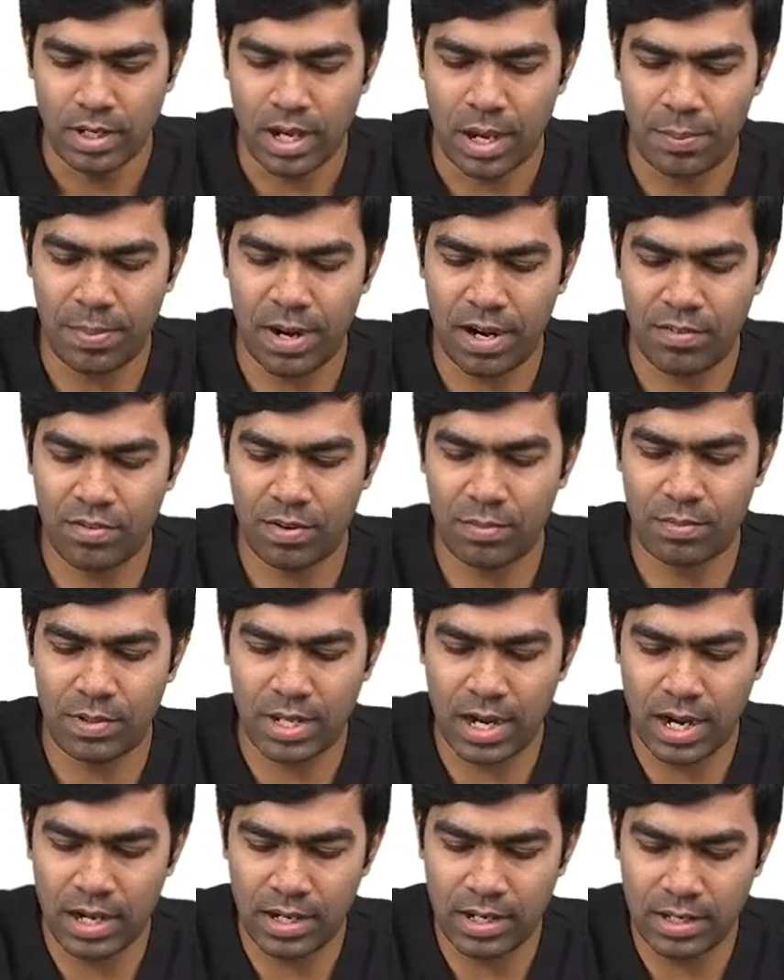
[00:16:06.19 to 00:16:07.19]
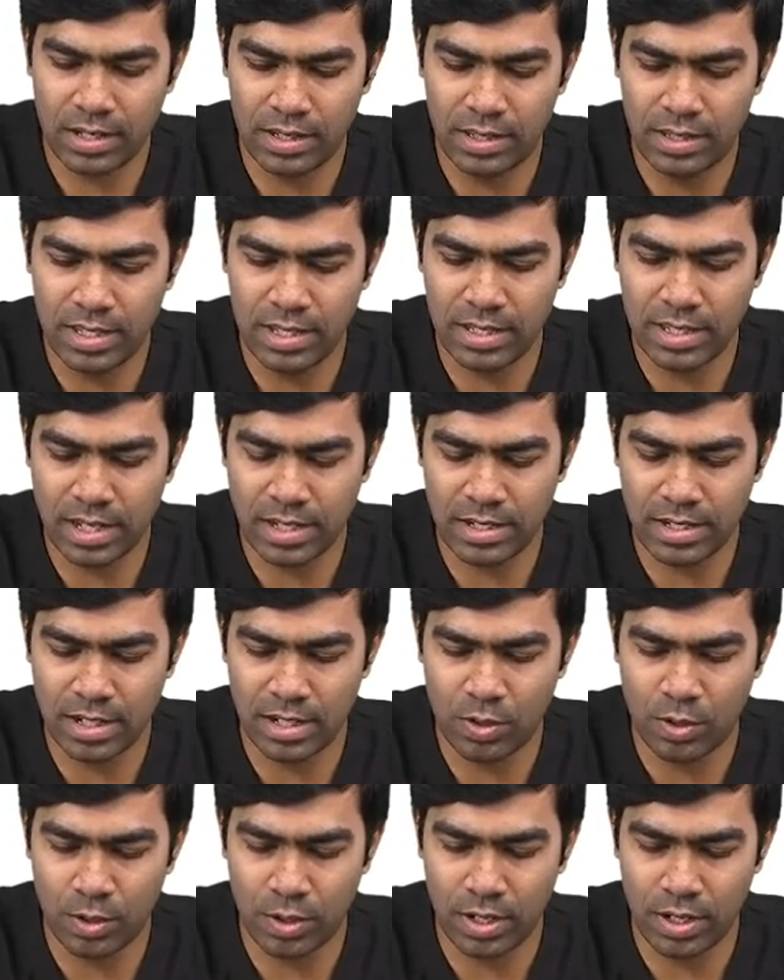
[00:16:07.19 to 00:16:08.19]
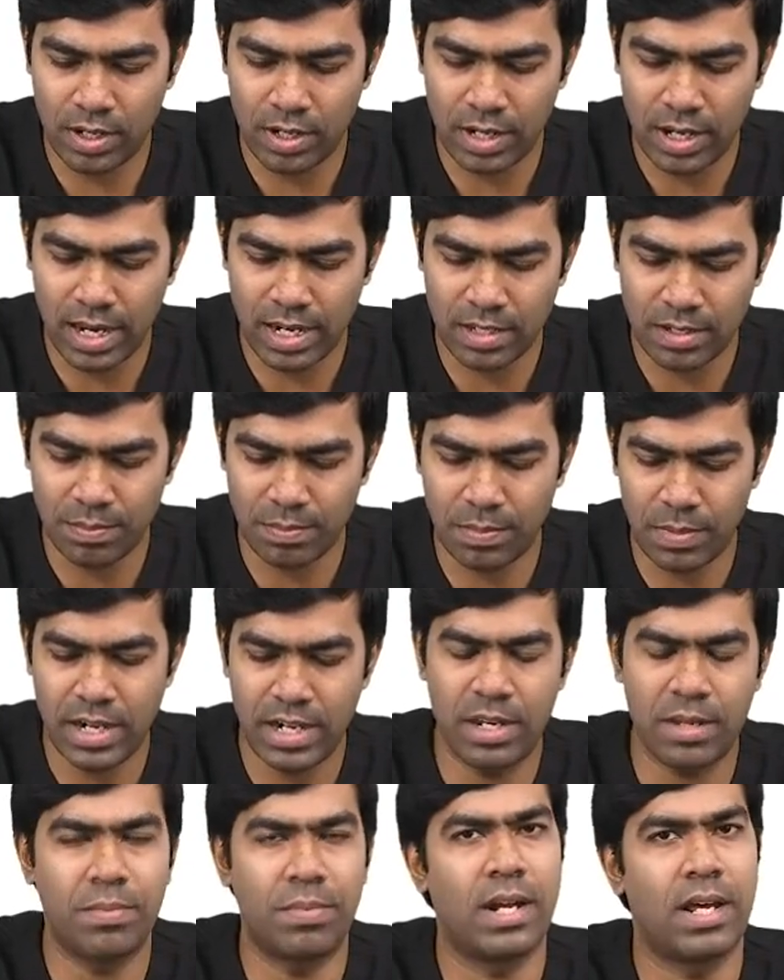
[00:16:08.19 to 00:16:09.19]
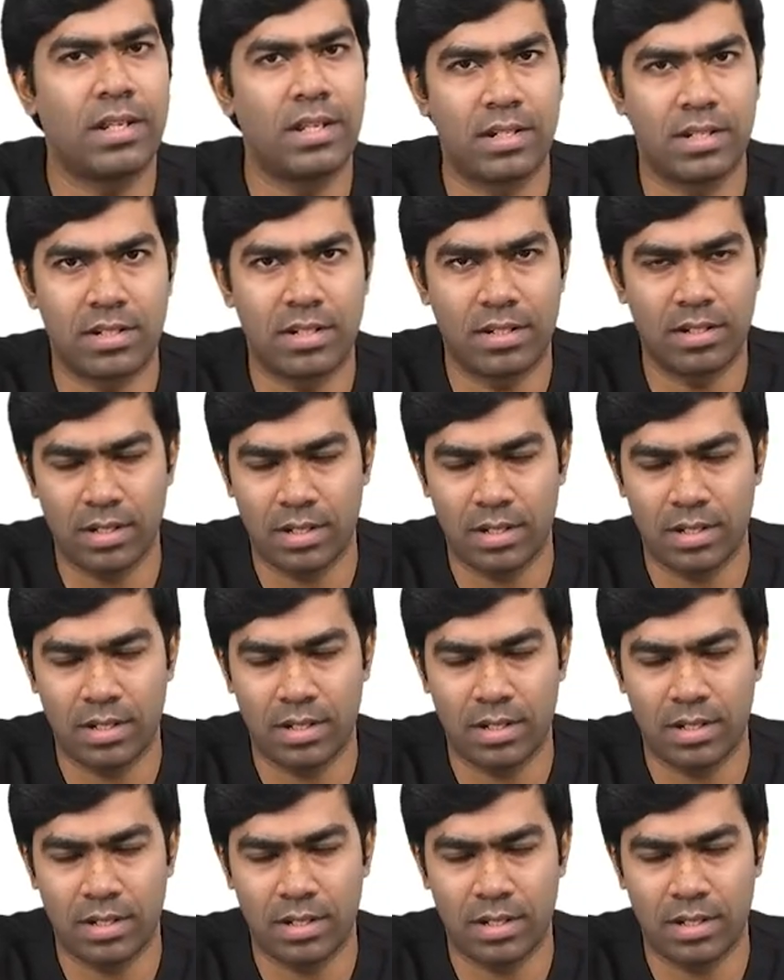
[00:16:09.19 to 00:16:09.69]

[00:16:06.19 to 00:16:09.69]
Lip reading: Apart from that, this acetyl-CoA has multiple others,